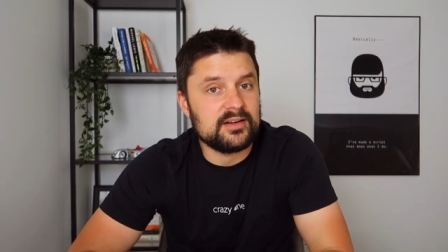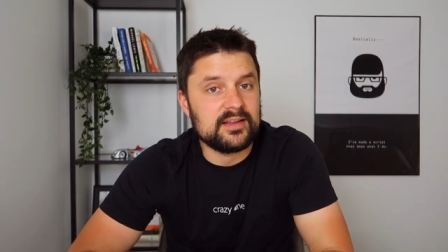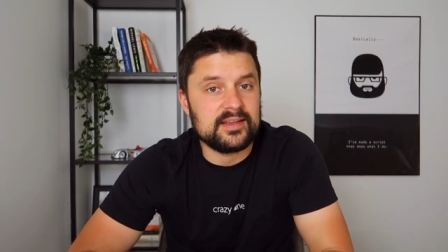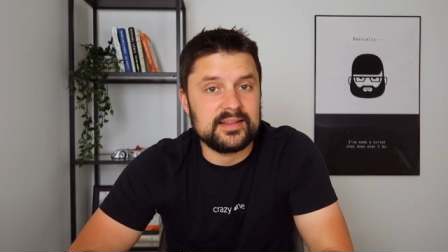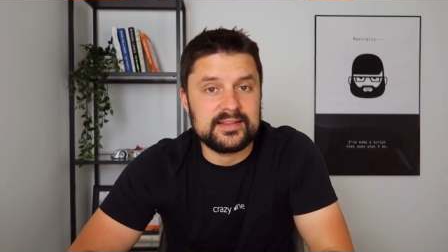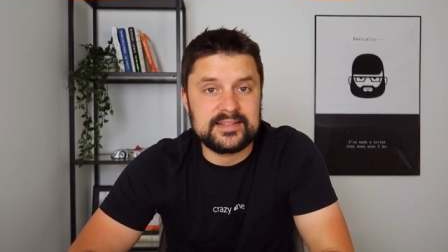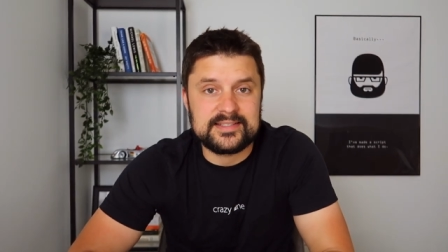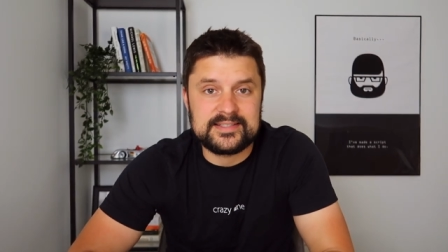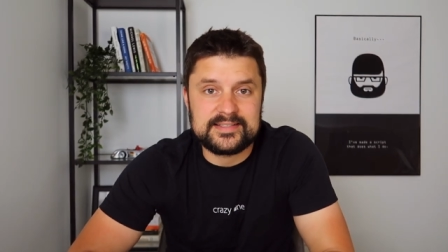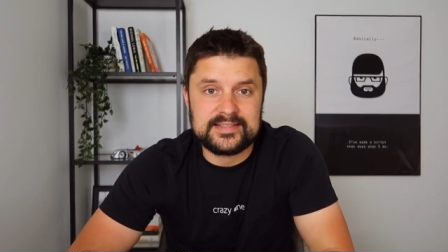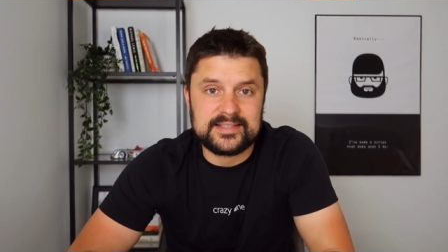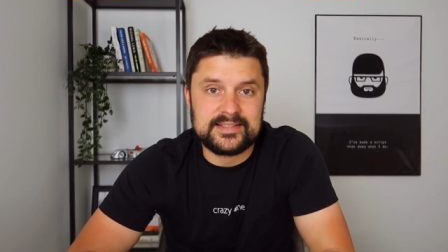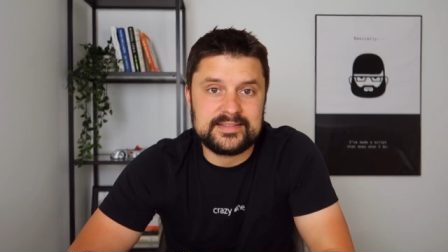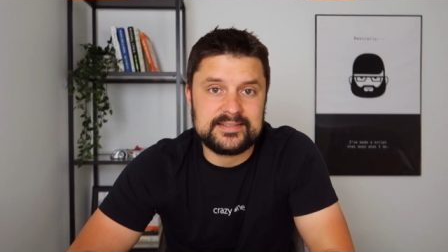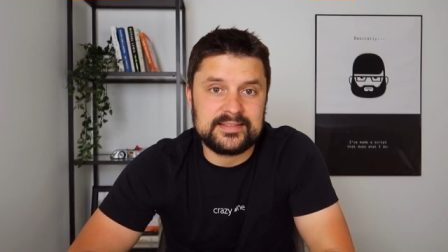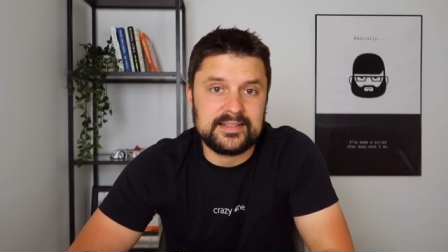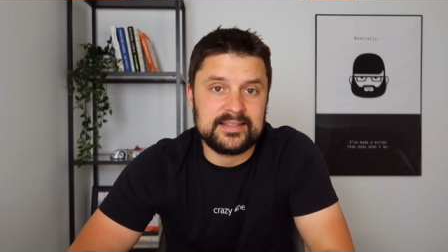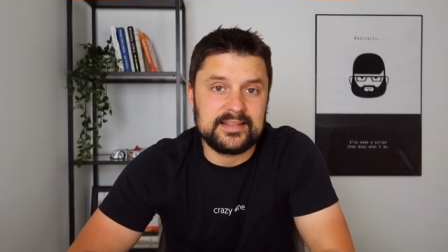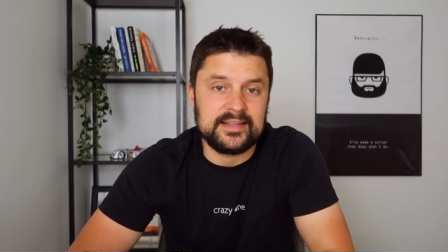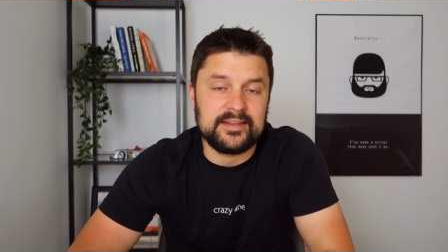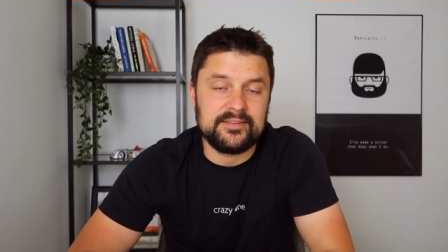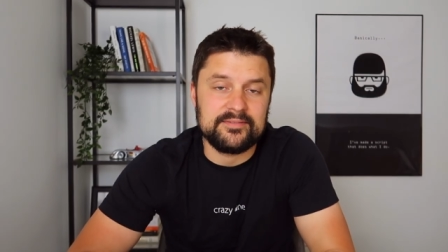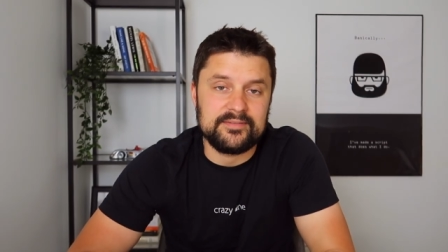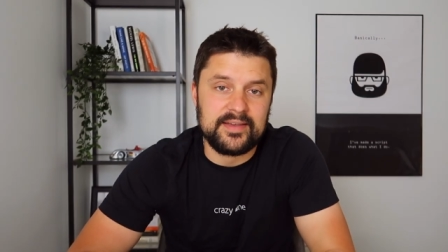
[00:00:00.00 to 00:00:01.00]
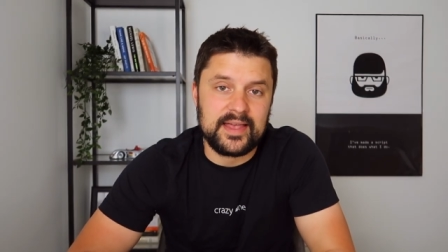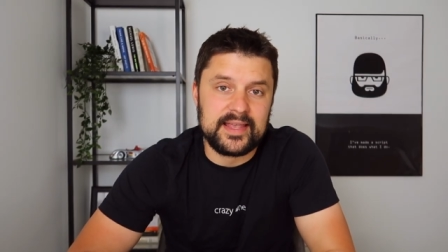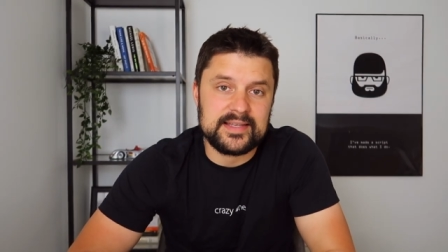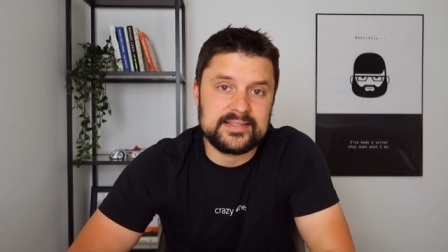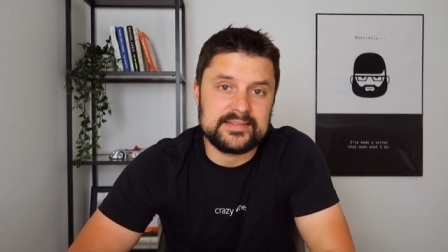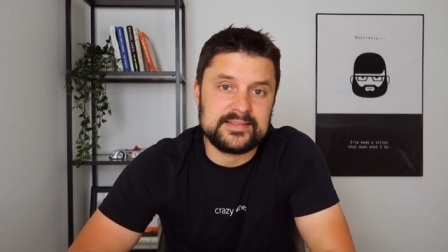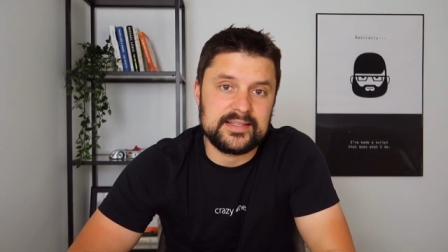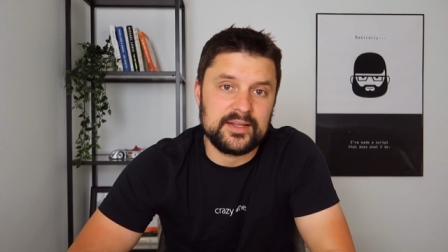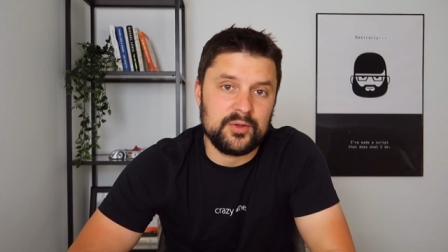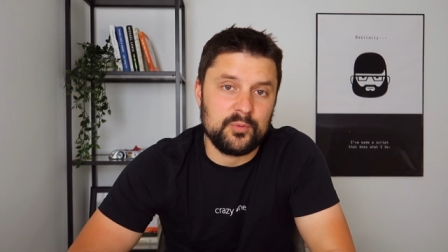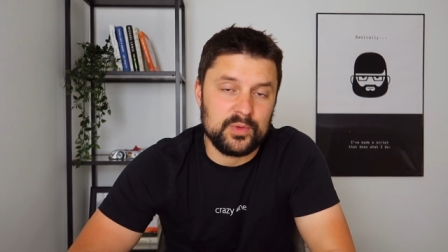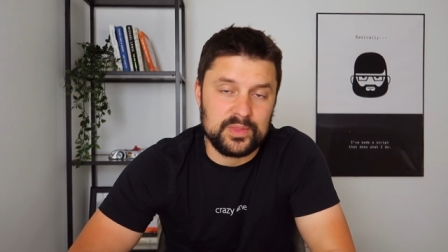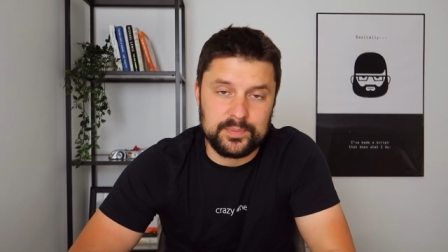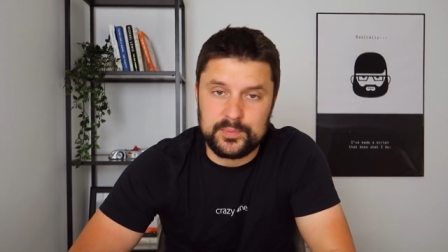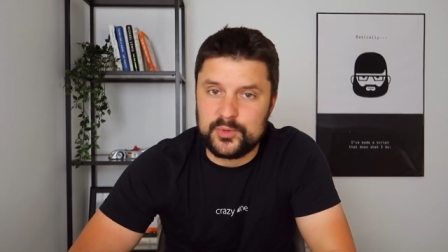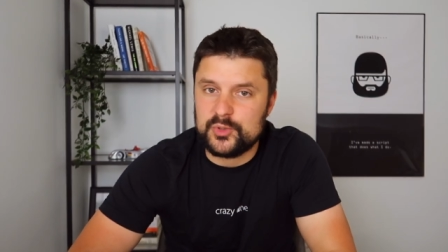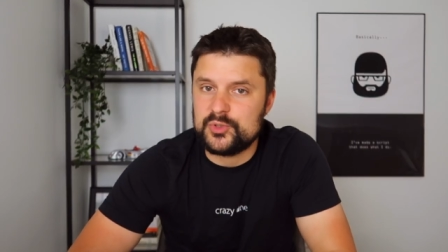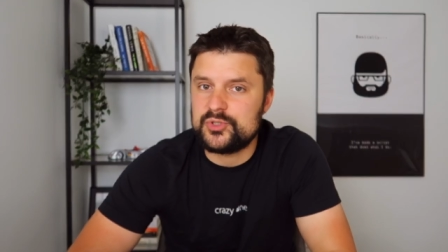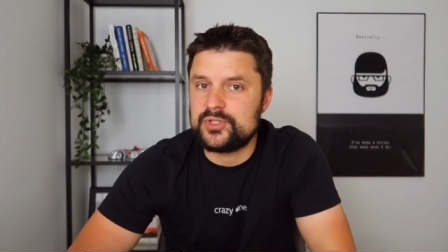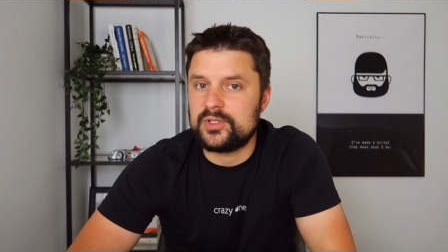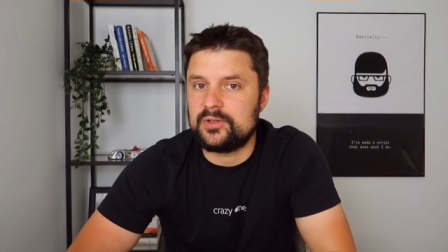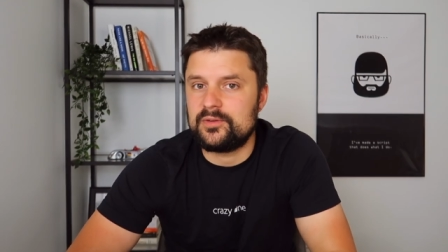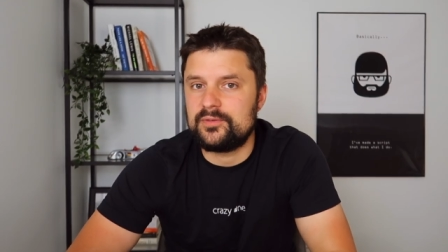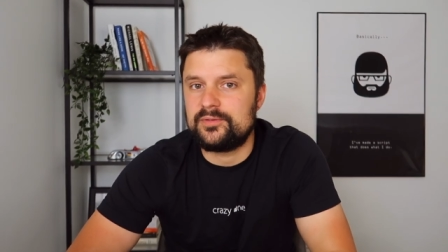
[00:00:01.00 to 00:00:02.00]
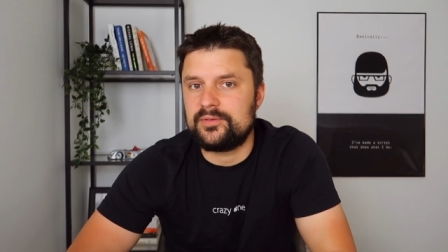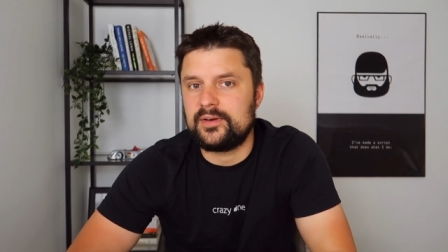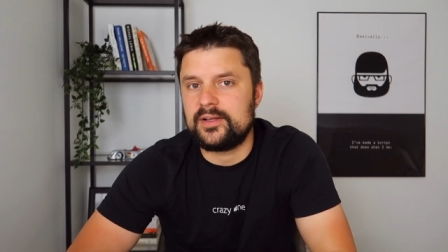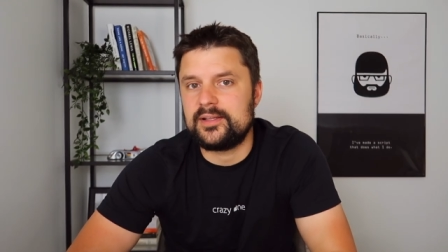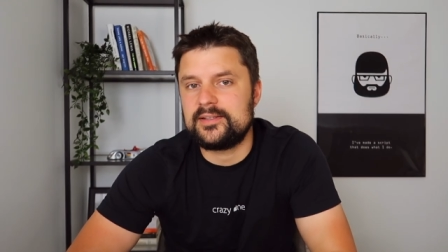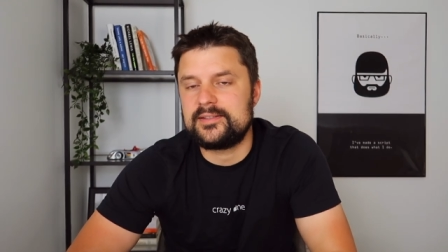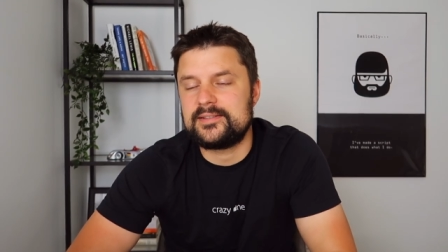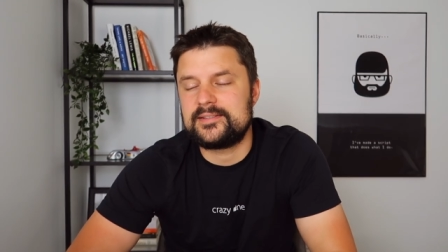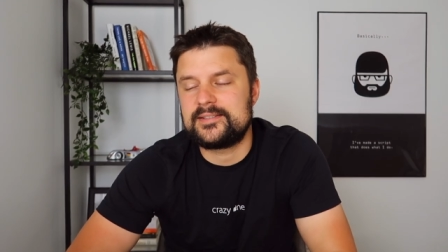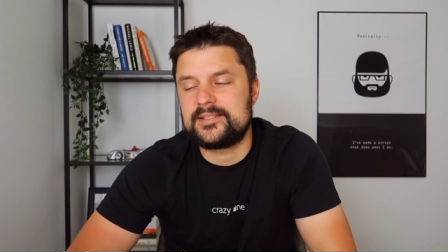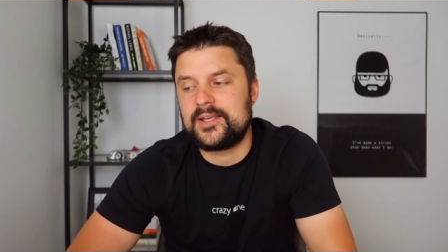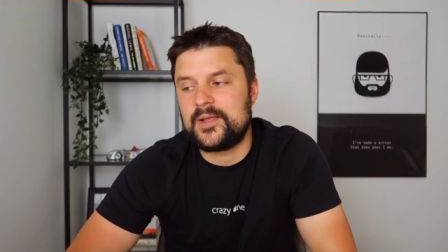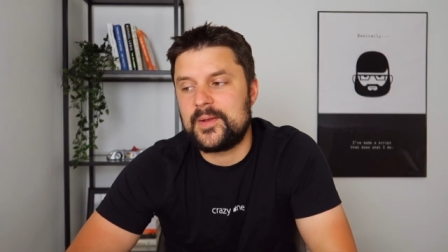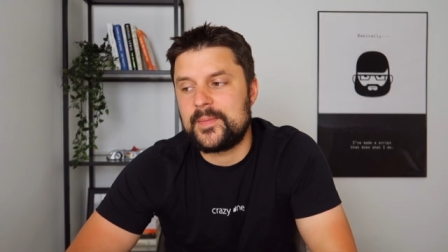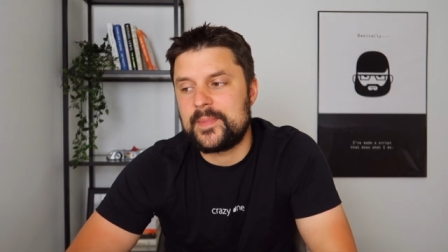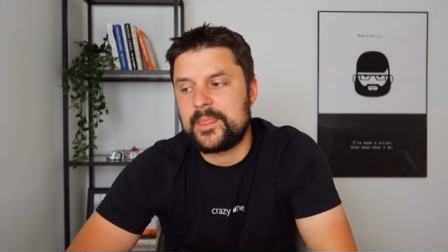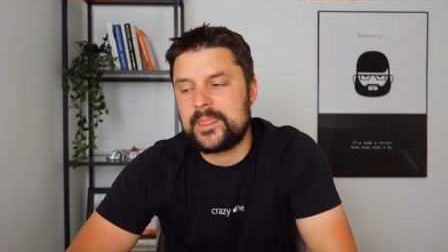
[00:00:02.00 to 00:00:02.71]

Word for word: consistent investing with mutual funds,